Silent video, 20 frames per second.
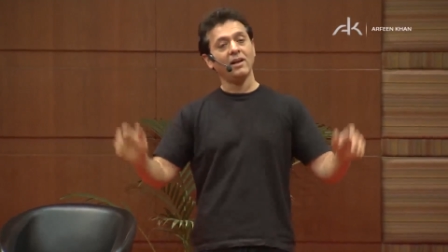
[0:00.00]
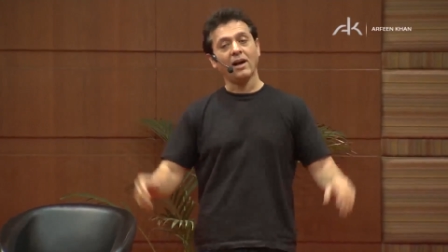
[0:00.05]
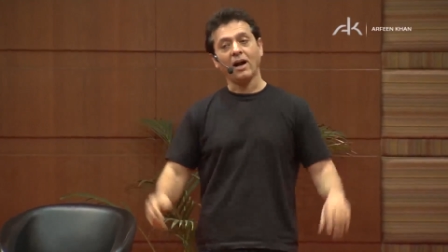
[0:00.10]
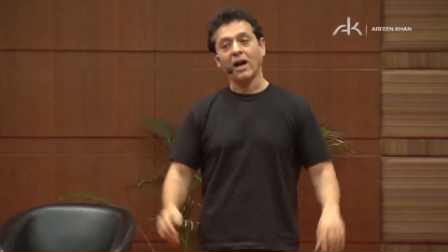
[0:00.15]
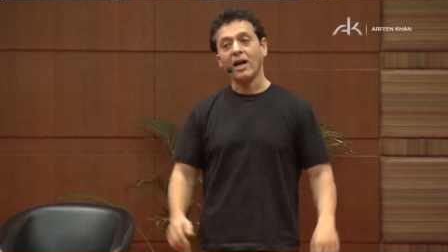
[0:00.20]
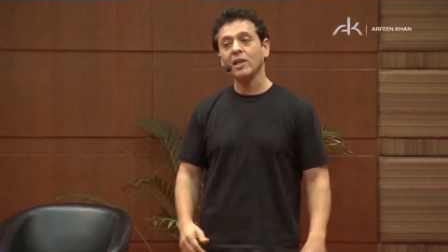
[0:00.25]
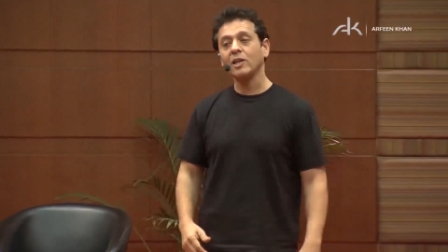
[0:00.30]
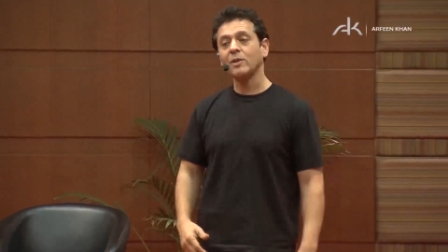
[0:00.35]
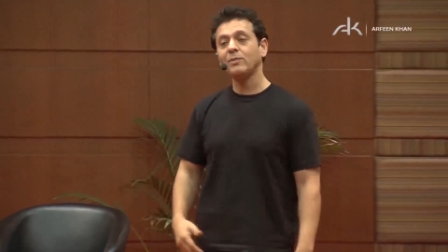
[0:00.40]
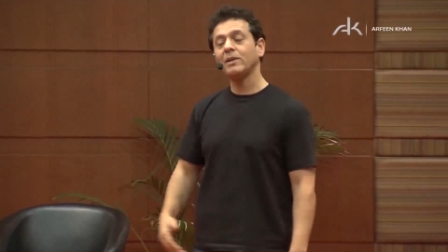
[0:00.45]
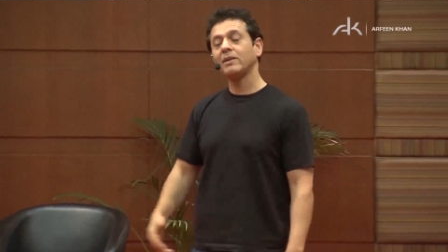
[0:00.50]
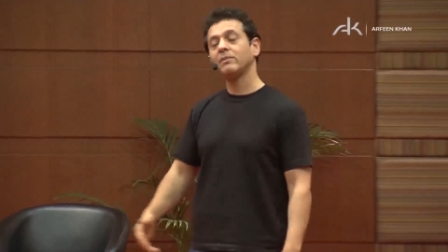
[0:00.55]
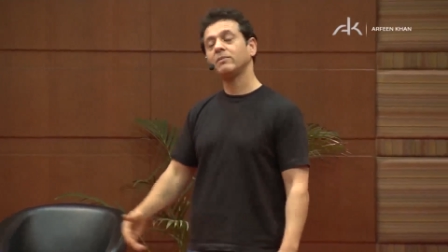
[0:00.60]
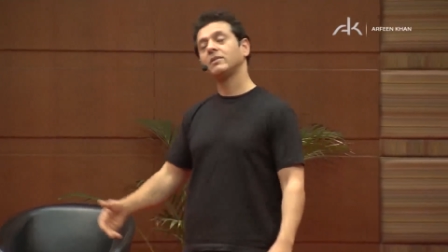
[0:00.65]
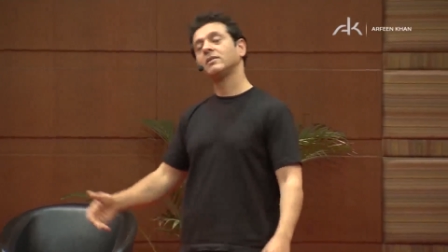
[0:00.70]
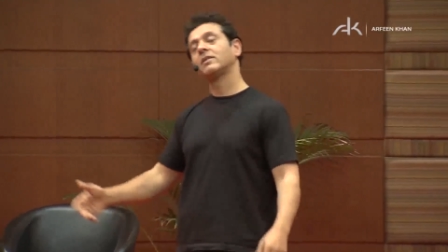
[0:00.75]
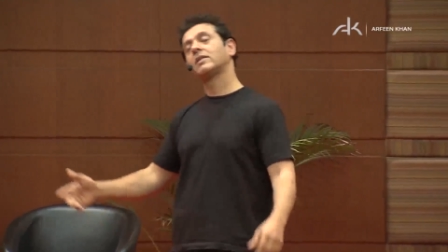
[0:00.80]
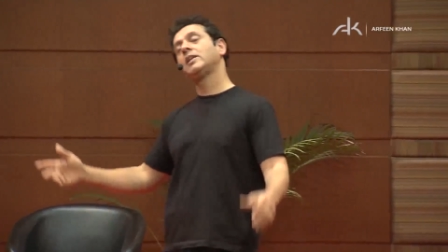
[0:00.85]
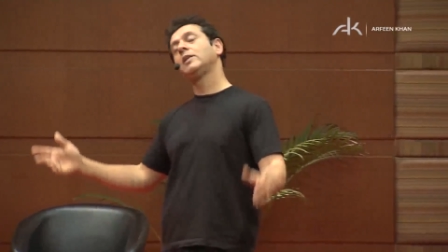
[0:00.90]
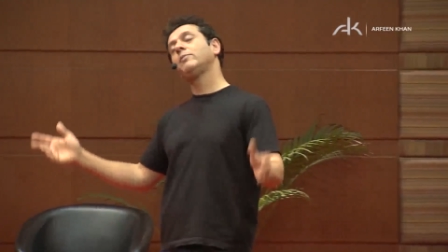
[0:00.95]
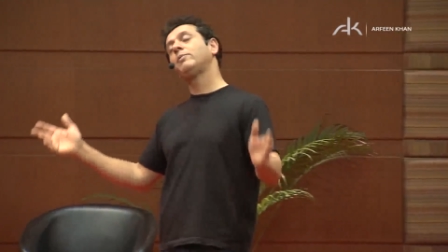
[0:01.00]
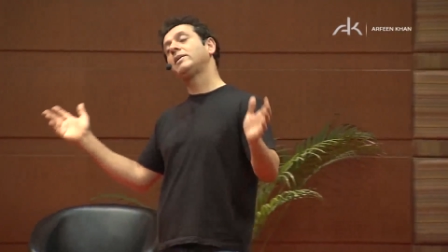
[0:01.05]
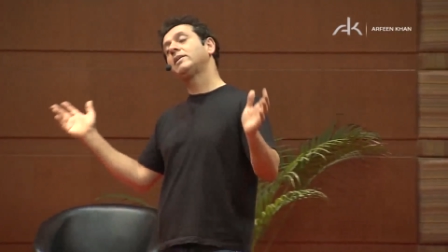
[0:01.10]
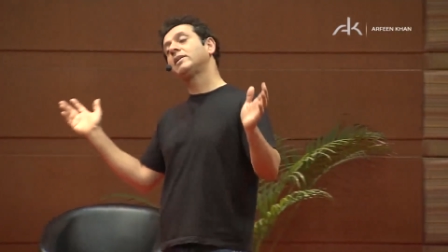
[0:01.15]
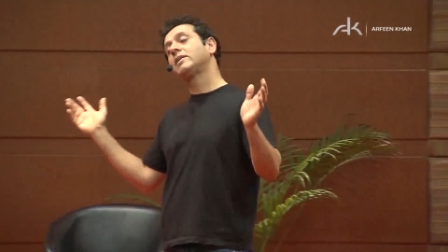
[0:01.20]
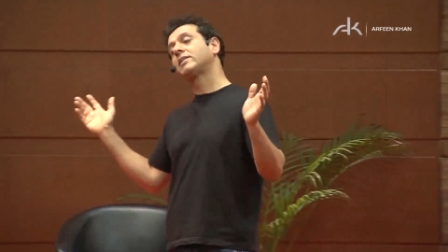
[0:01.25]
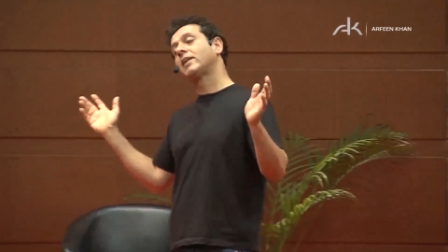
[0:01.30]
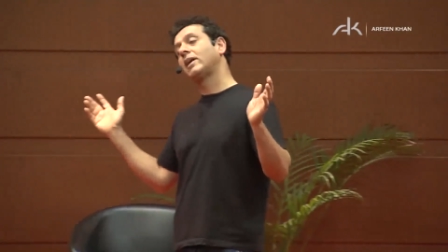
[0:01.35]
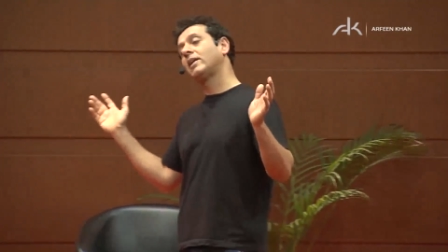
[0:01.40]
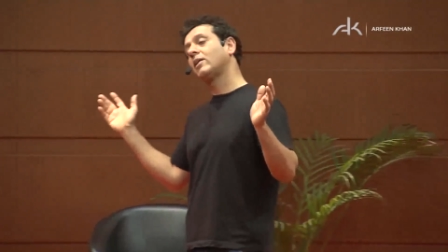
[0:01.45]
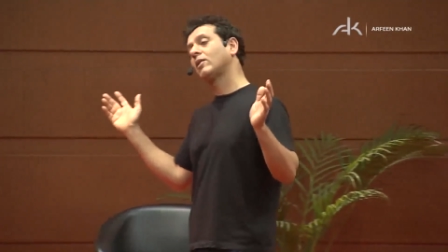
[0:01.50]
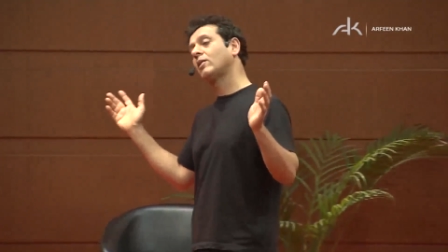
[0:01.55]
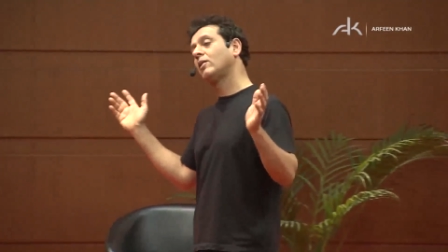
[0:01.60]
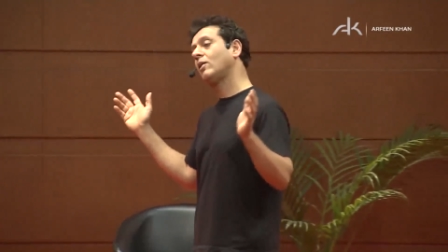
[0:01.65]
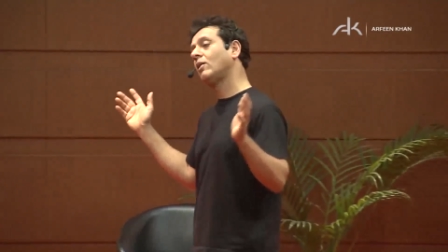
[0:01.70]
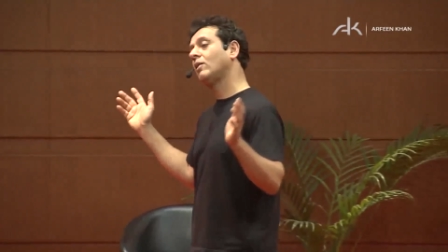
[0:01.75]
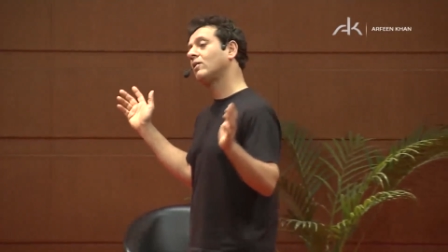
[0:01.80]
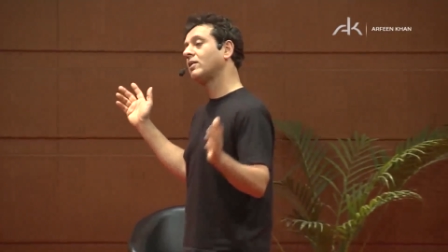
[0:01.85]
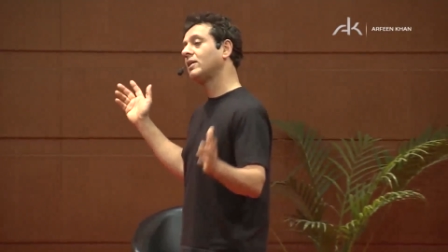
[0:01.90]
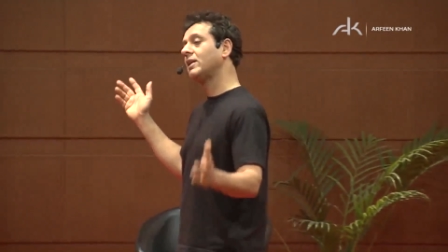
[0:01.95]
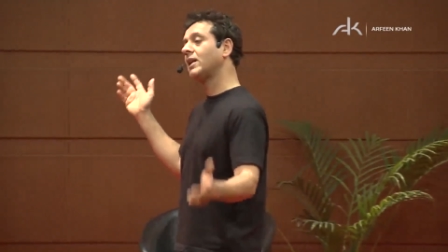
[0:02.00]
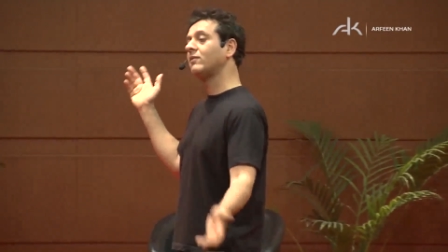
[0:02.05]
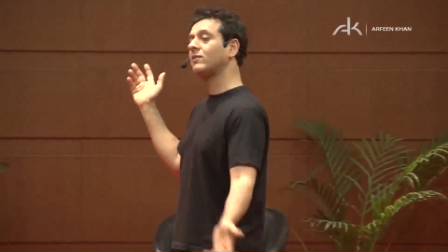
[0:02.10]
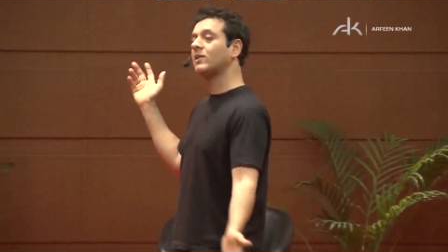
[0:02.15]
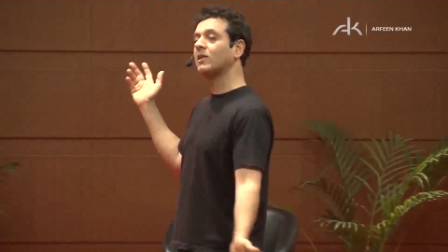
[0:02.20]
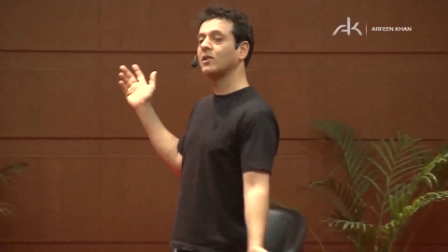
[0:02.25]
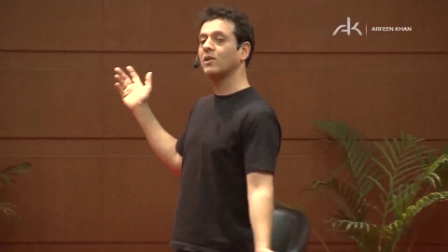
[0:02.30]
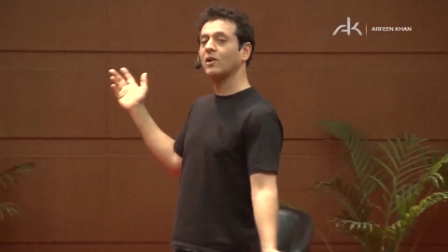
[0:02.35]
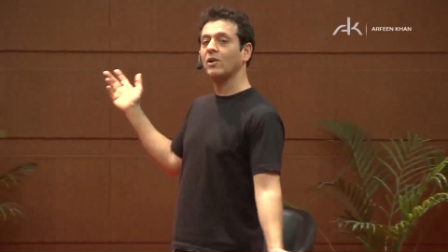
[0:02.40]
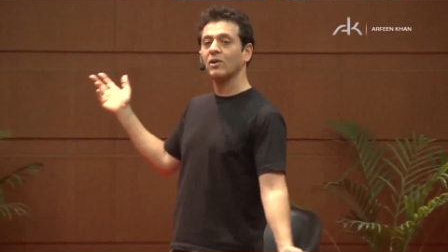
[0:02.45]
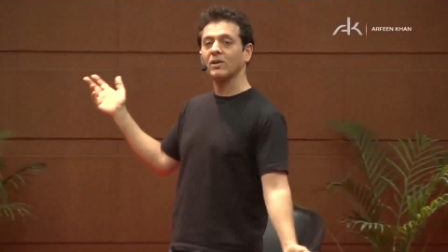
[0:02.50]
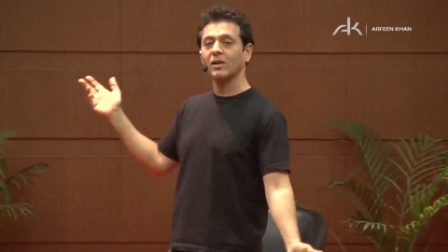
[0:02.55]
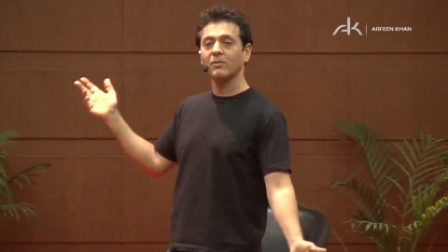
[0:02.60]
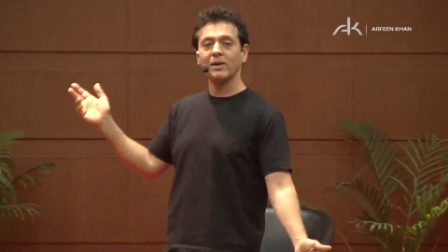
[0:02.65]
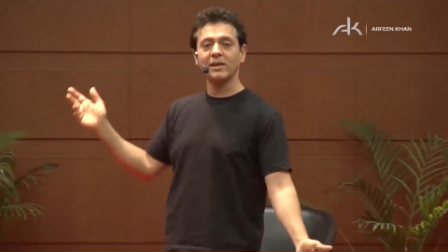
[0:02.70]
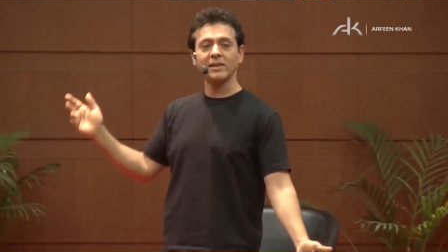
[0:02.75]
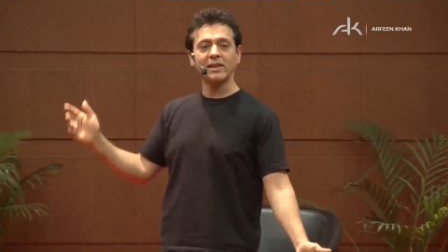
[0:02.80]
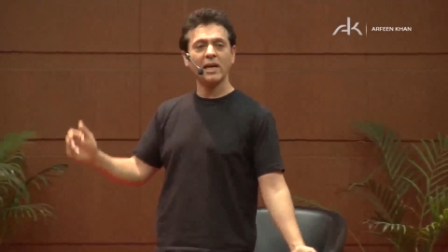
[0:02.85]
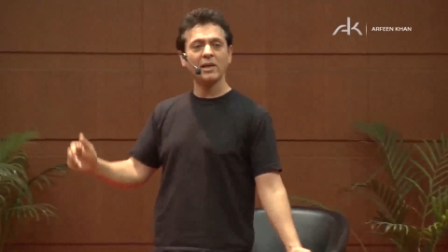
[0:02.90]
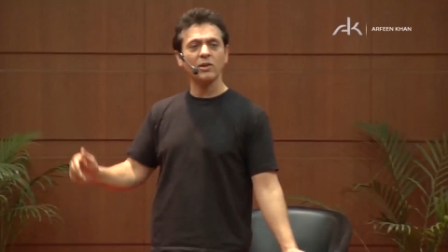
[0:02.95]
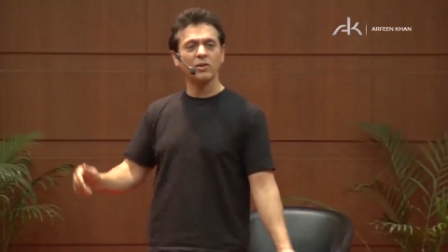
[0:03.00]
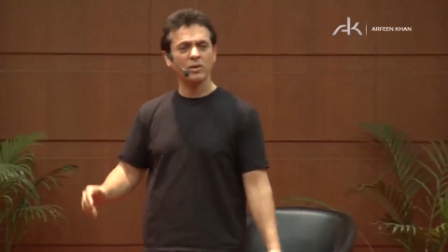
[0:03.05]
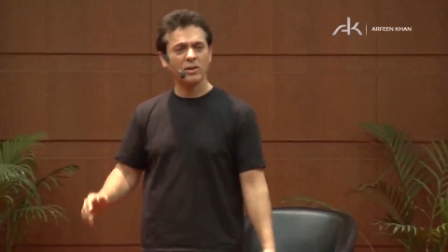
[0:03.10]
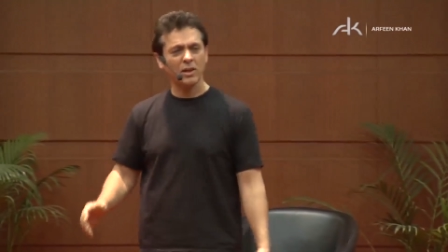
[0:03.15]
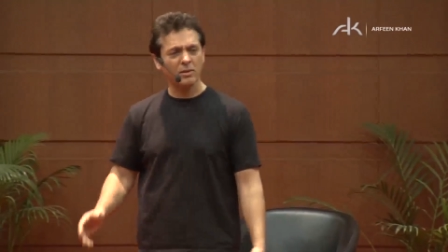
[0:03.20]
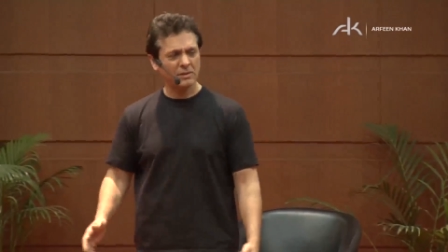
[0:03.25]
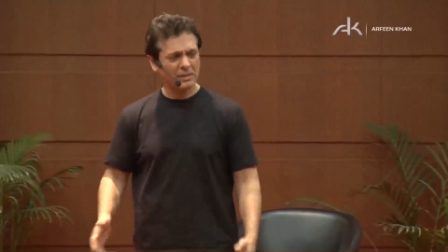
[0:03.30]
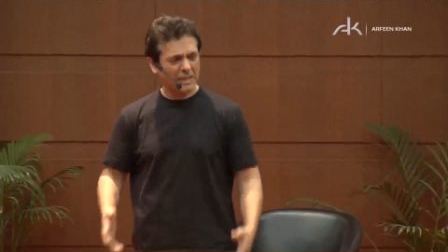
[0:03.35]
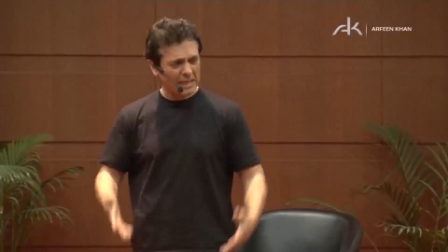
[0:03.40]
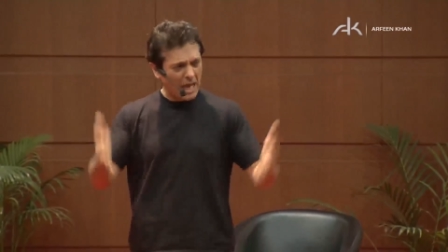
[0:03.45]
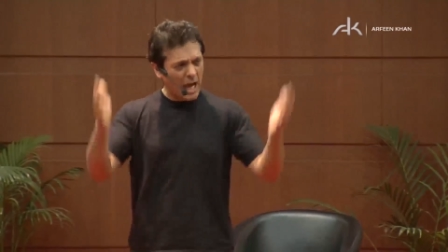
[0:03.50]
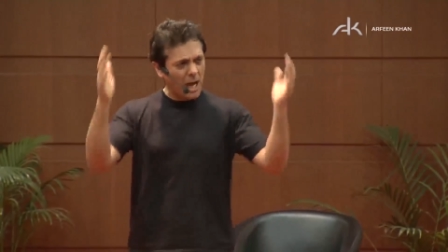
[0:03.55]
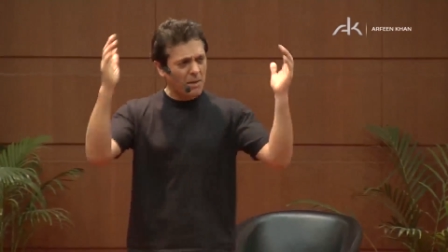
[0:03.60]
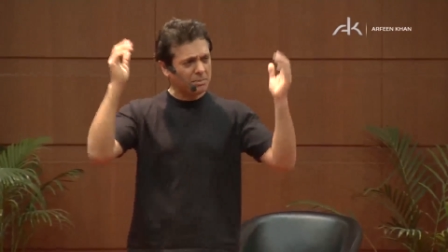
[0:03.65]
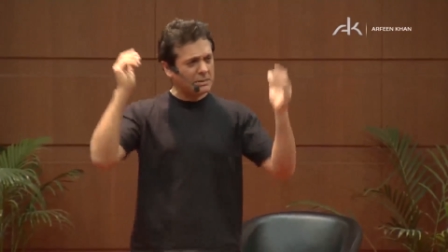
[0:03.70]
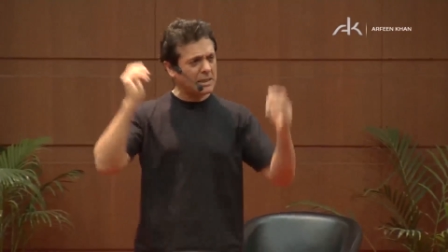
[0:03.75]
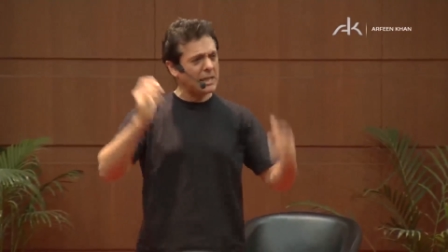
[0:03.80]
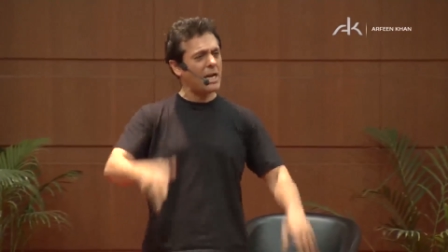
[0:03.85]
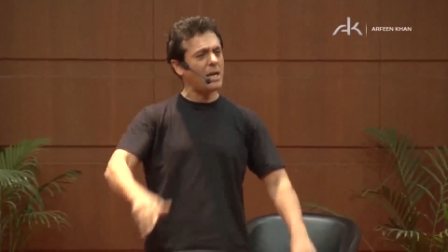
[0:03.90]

I used to be sleeping till 10 o'clock, 11 o'clock, and my dad used to come, get up,